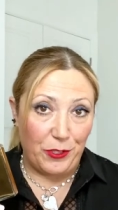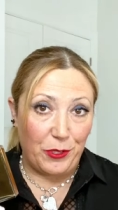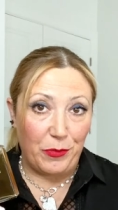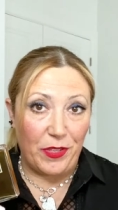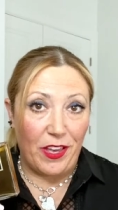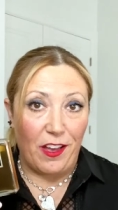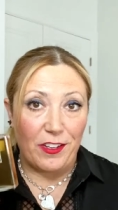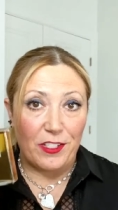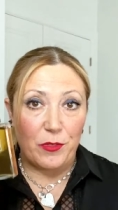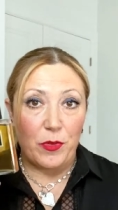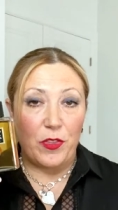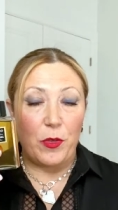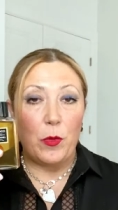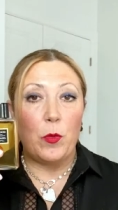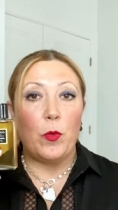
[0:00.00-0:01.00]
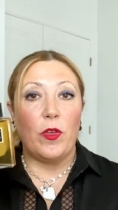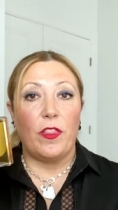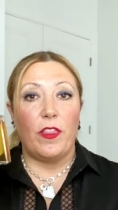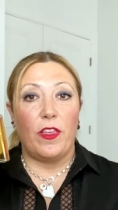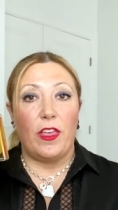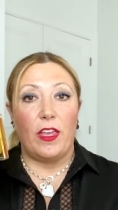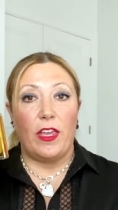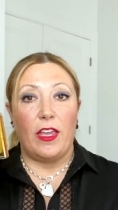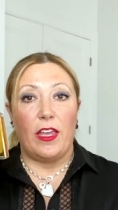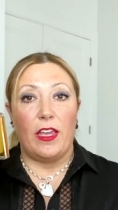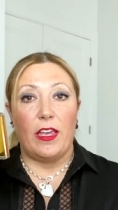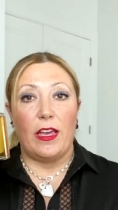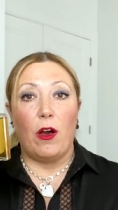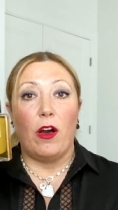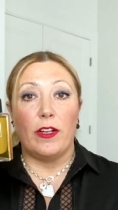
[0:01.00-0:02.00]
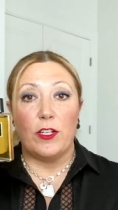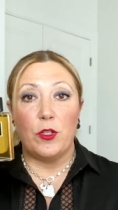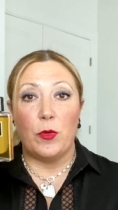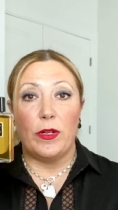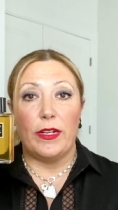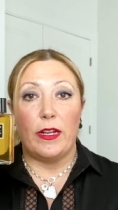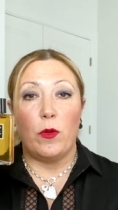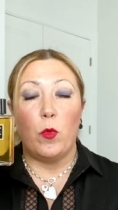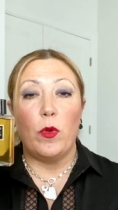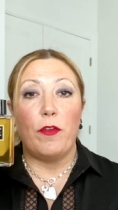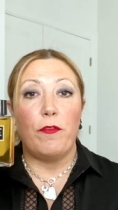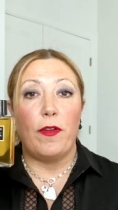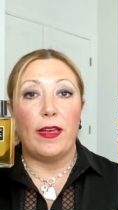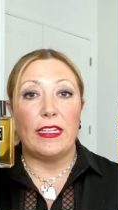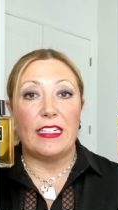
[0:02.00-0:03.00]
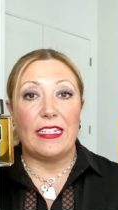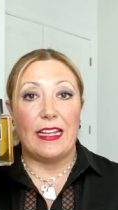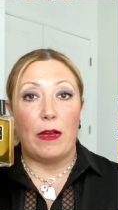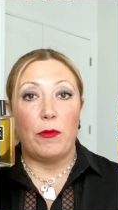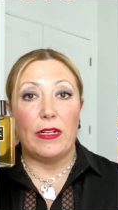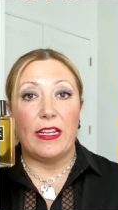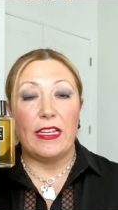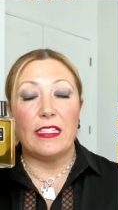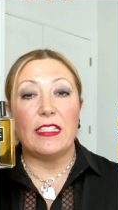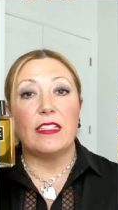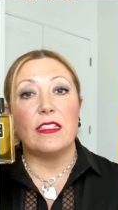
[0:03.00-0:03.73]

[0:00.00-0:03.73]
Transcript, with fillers: to be honest with you, with the eau de toilette we find nowadays.